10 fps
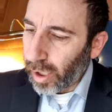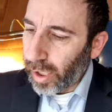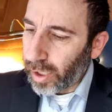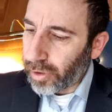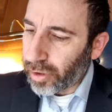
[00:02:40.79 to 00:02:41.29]

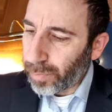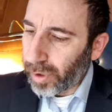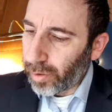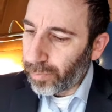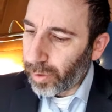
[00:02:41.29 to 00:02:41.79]
Elisha
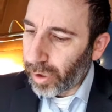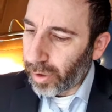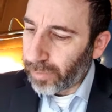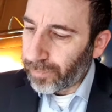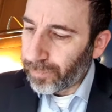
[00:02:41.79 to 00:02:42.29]
ben
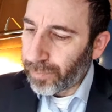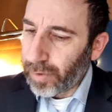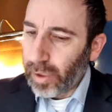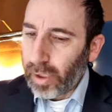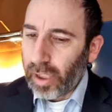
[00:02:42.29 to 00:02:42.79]
Avuya.
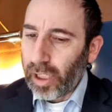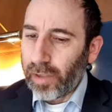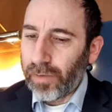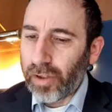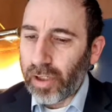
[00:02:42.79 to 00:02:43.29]

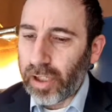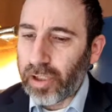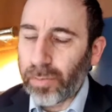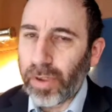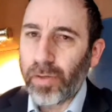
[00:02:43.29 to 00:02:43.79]

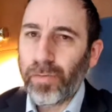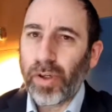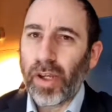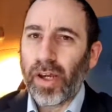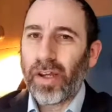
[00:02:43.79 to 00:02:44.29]
Elisha ben
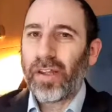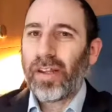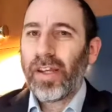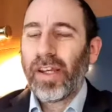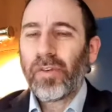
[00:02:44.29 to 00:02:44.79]
Avuya
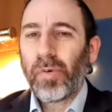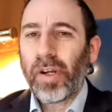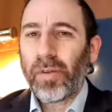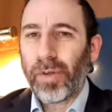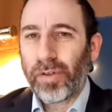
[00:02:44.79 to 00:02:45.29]
is one
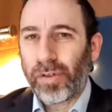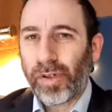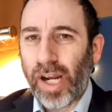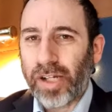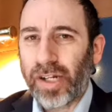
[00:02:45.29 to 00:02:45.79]
of the most
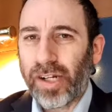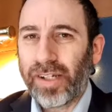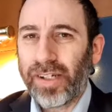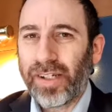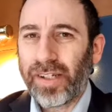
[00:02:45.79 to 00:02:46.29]

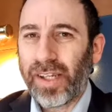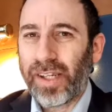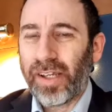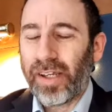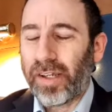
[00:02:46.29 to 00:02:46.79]
tragic
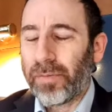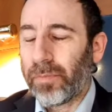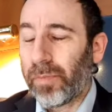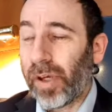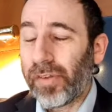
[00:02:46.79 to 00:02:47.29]

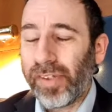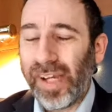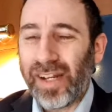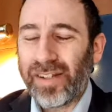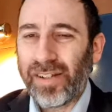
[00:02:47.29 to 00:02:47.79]

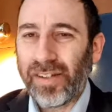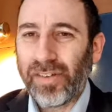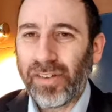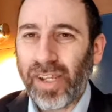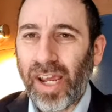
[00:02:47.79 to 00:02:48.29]

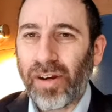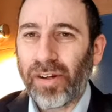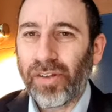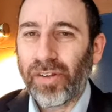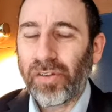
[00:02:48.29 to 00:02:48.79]
personalities and
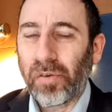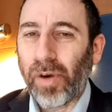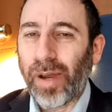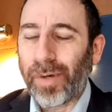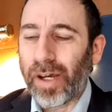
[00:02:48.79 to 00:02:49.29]
characters and
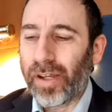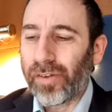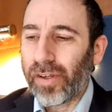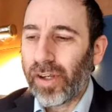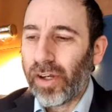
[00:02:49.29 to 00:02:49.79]

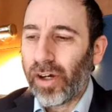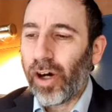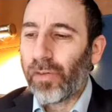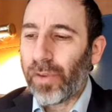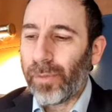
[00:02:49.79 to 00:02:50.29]
rabbis
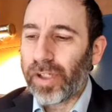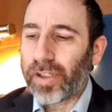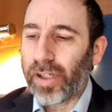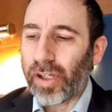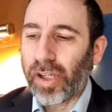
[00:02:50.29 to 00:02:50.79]
of the
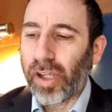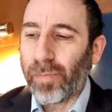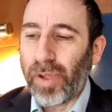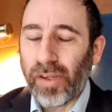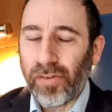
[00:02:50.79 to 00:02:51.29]
Mishnah. He
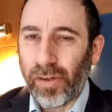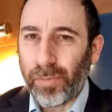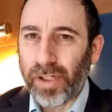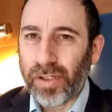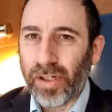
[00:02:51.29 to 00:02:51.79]
appears in the
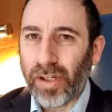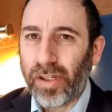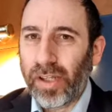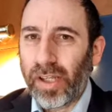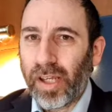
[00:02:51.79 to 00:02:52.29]
Mishnah
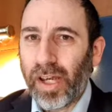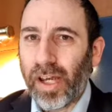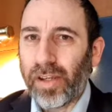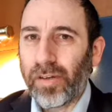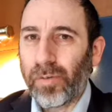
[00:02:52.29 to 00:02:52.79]

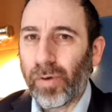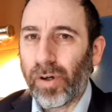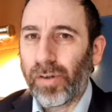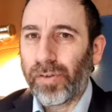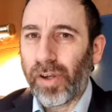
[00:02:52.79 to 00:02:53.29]
and
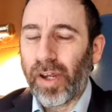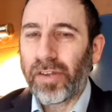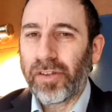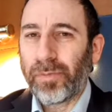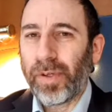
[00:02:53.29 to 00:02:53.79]
was
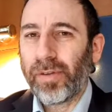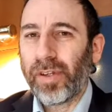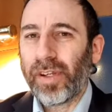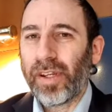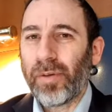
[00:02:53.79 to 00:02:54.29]

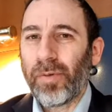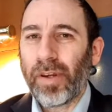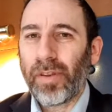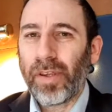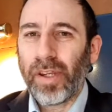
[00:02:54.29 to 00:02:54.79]
undisputedly
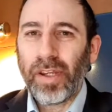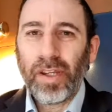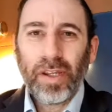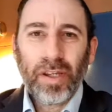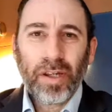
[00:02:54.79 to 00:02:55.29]
one of the
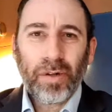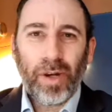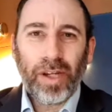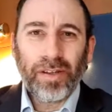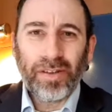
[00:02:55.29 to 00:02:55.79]

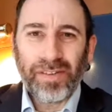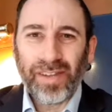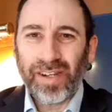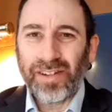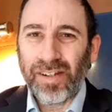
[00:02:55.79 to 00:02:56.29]
great
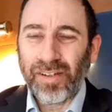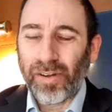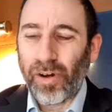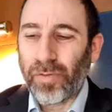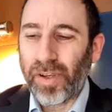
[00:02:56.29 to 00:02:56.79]
sages
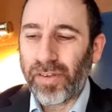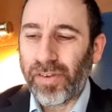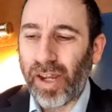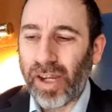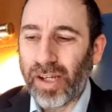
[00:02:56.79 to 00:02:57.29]
of his
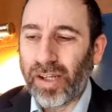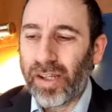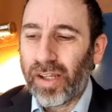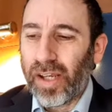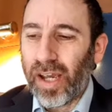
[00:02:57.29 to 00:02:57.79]
day.
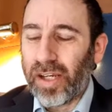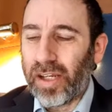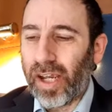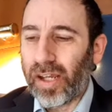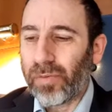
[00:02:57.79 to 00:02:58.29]
And
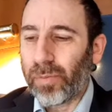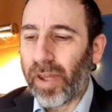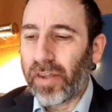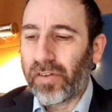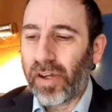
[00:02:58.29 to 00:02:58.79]
yet,
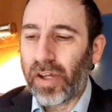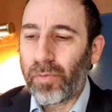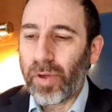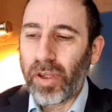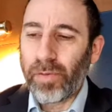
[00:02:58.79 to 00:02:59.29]
by the
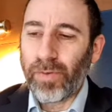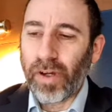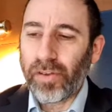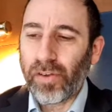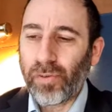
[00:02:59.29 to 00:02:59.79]
time he
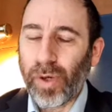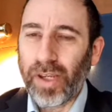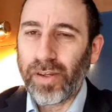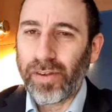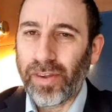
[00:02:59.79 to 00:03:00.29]
finds his
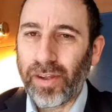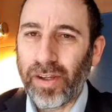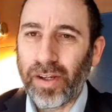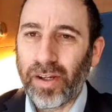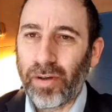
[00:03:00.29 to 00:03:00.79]
way into
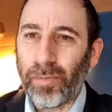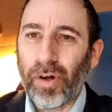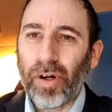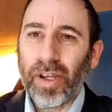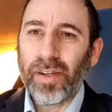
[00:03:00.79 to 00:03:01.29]
the
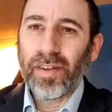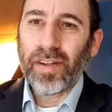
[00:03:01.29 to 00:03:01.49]
Gemara, into